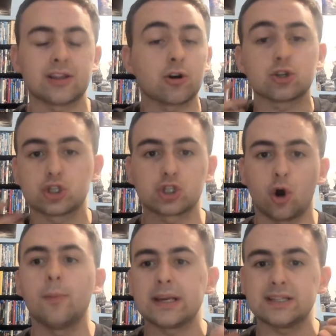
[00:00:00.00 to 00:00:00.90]
There are
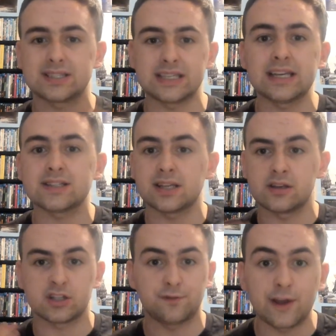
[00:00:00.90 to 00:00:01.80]
so many scenes in
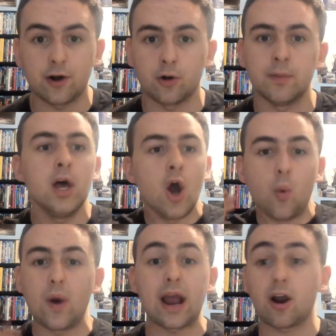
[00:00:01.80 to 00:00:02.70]
this film
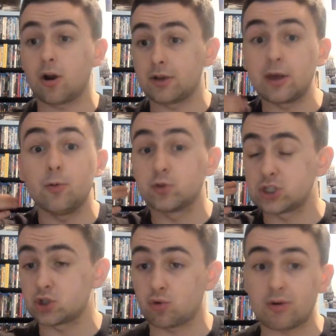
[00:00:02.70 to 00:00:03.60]
where he'll
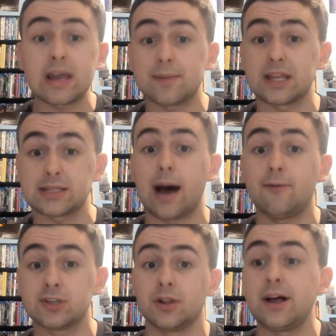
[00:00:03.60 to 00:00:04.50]
scream at the top
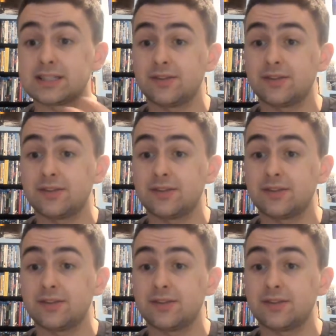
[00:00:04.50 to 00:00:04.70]
of his lungs.